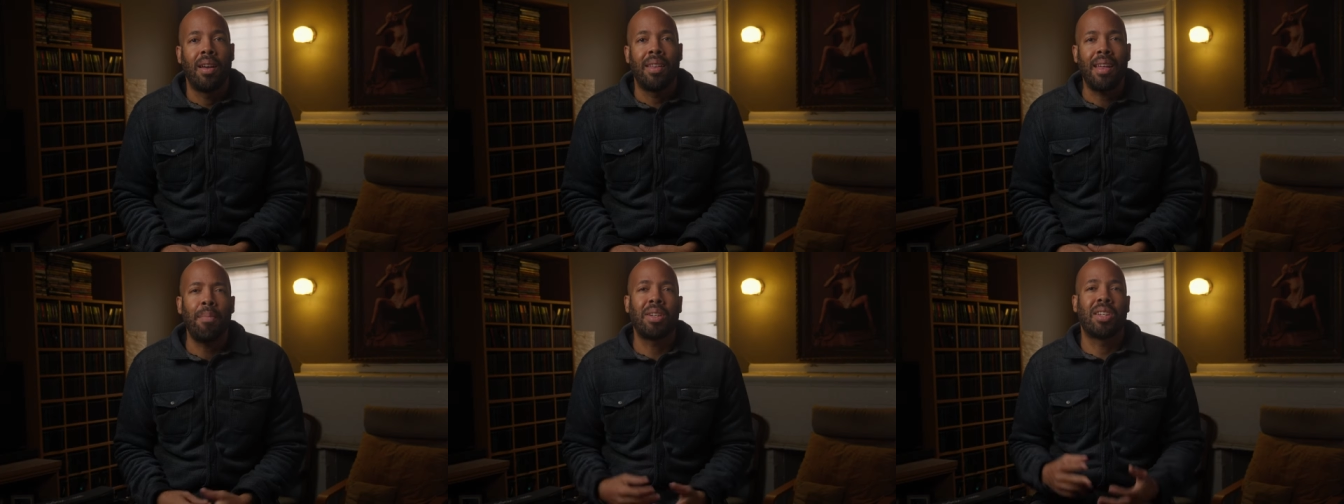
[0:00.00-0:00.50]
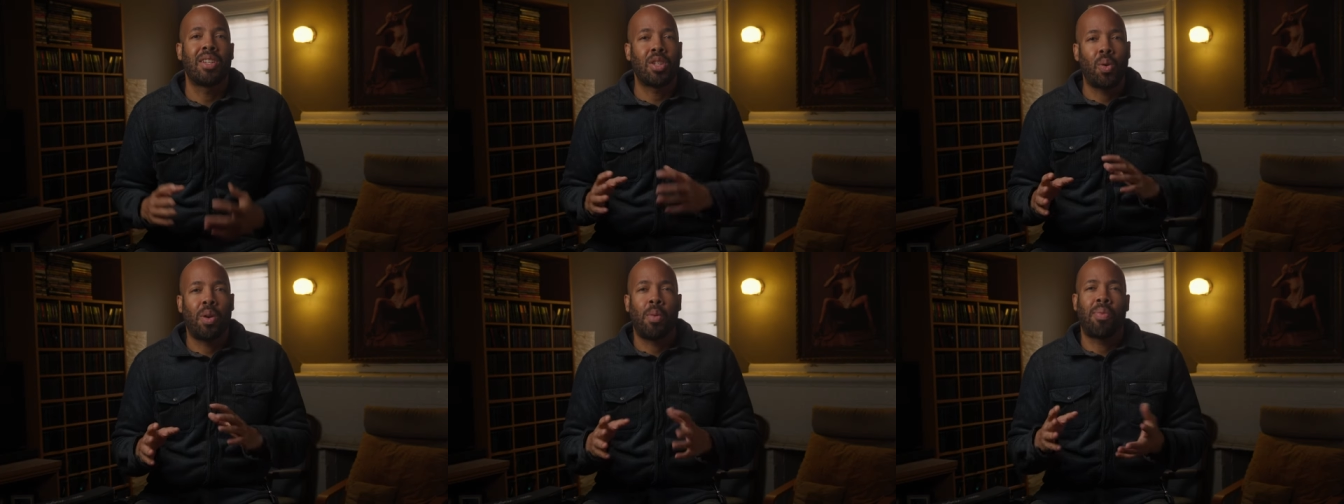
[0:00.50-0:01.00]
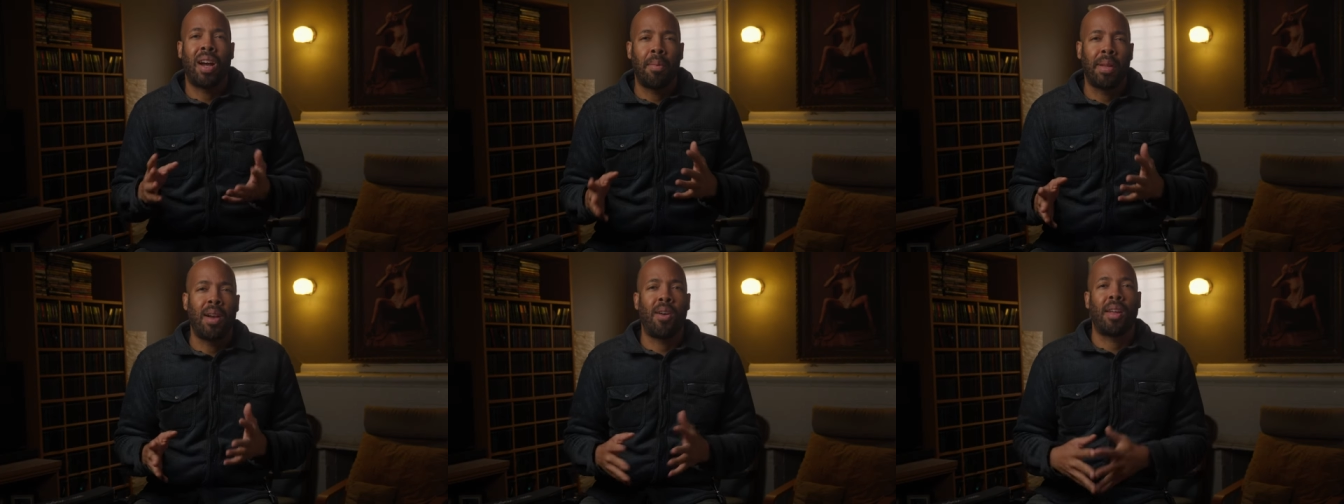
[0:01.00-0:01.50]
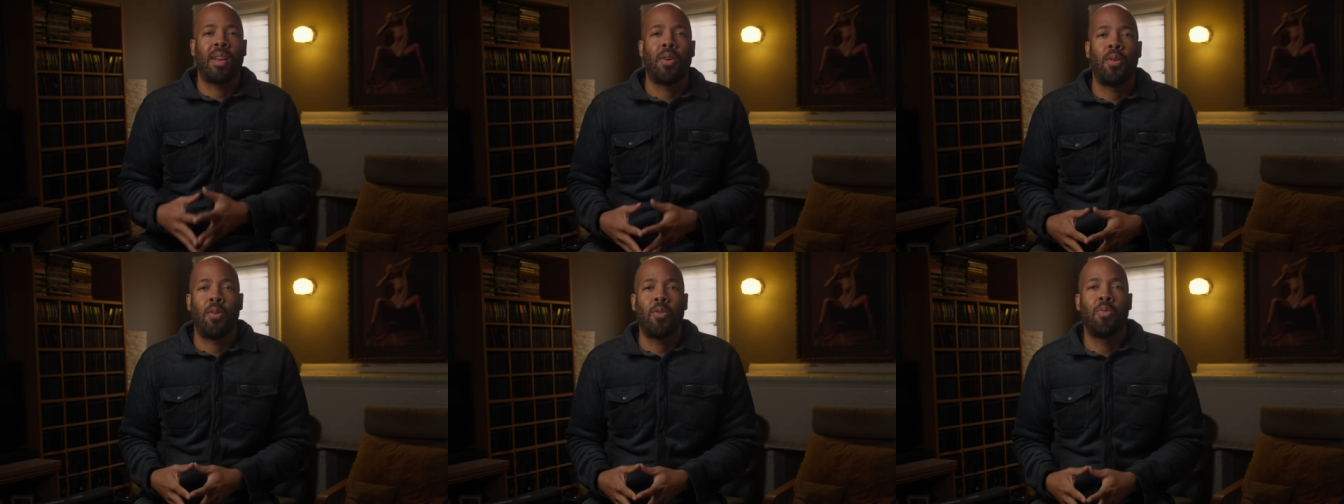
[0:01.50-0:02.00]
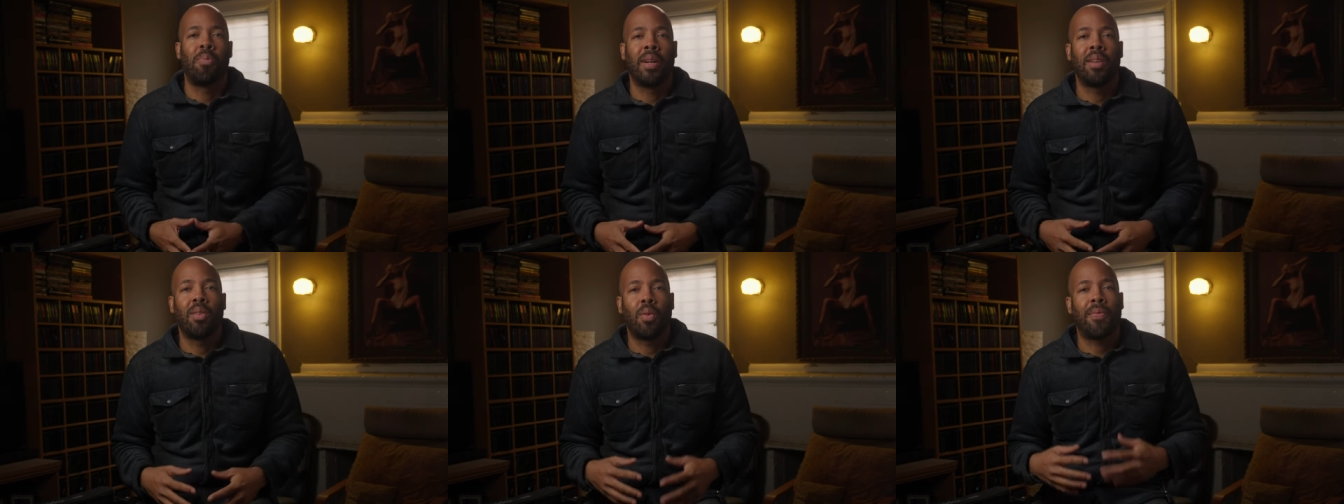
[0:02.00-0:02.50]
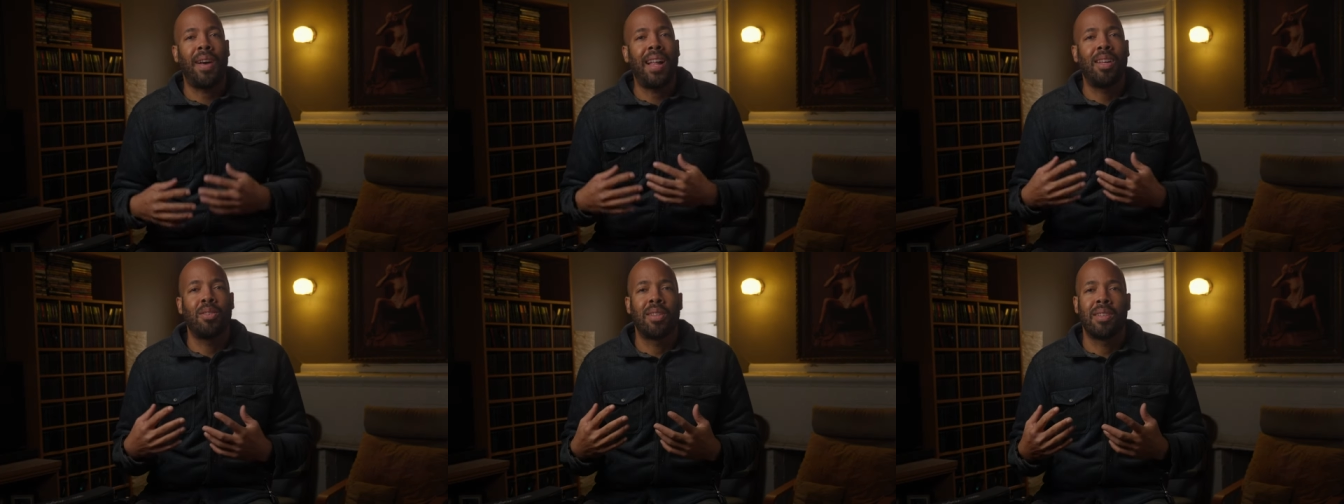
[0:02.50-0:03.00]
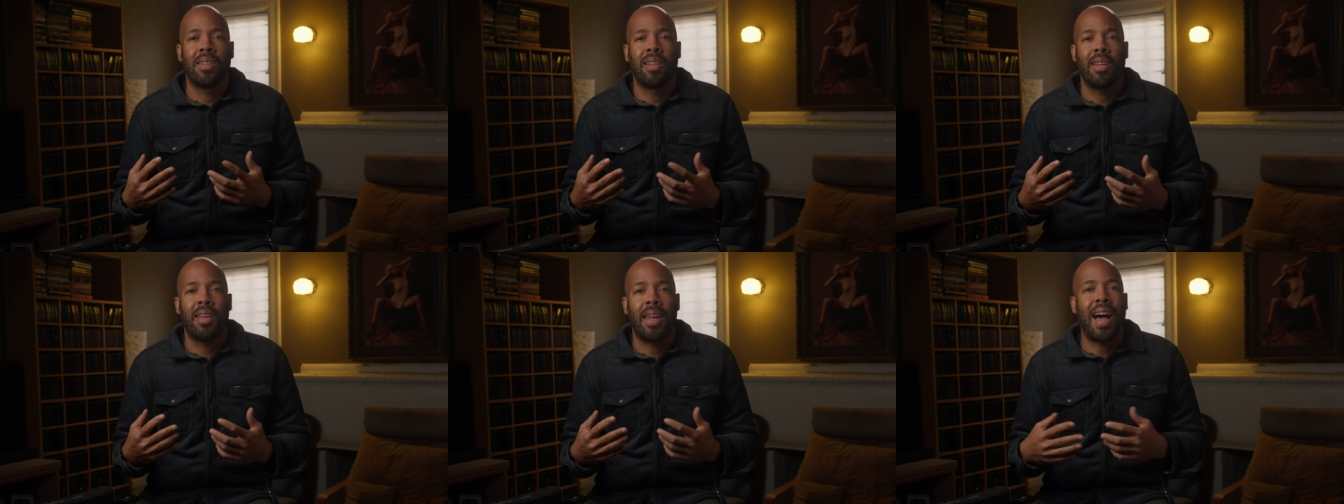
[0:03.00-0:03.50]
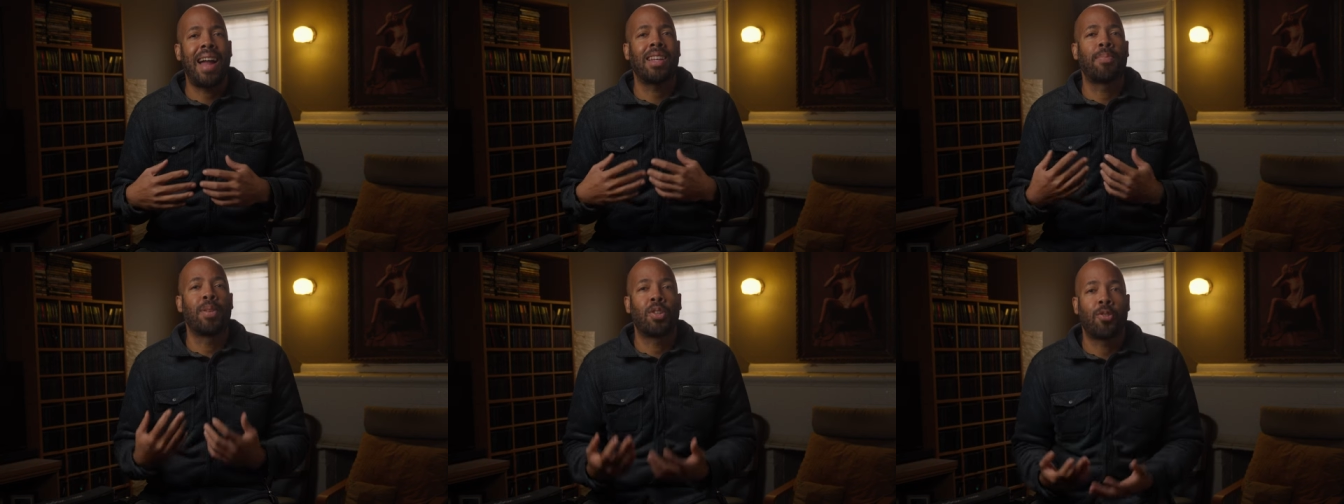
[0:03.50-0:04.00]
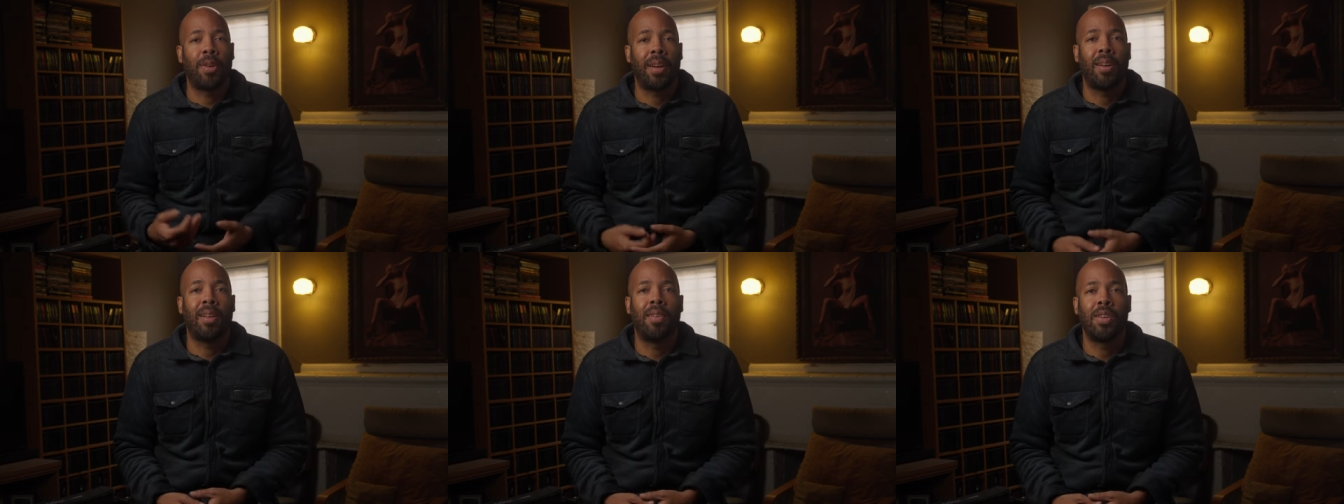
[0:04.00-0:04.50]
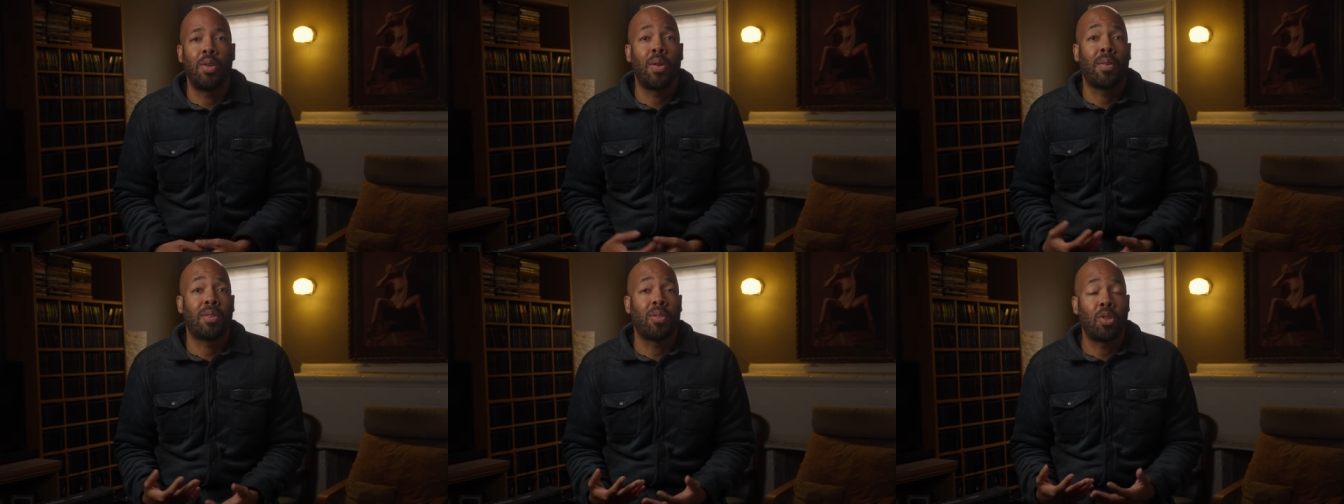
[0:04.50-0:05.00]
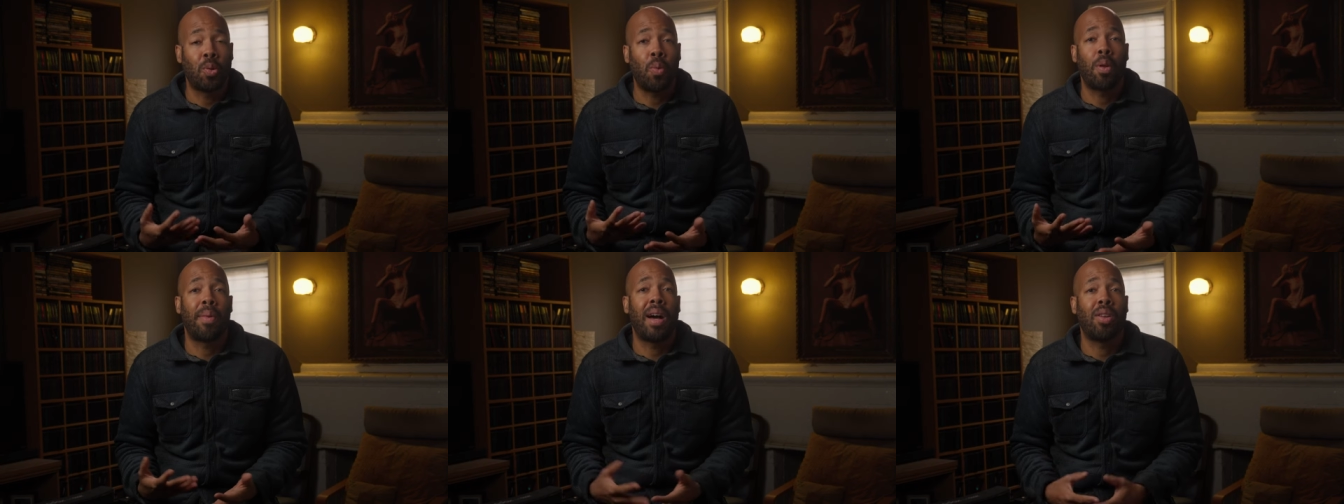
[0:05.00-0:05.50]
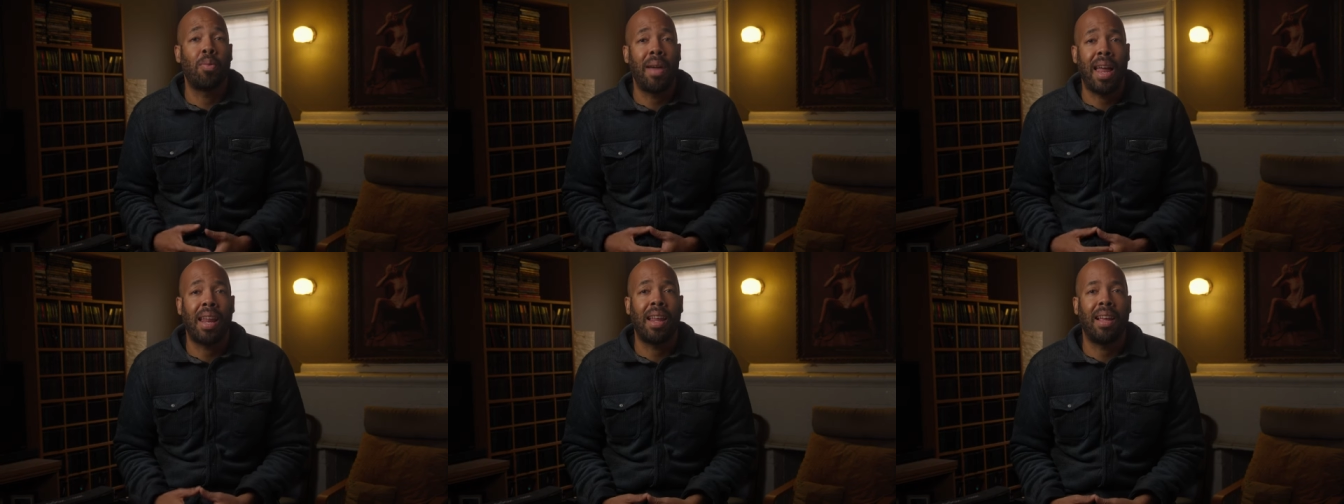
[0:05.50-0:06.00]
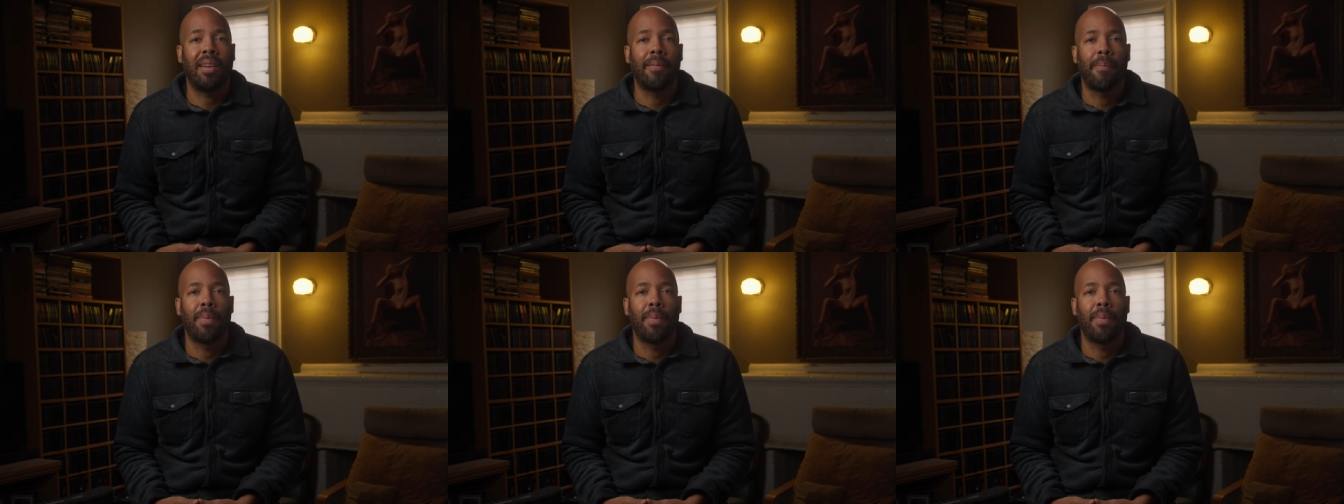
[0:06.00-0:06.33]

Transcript: That much of the story you probably already know, but what follows is an, an honest portrayal of a universal truth about humanity.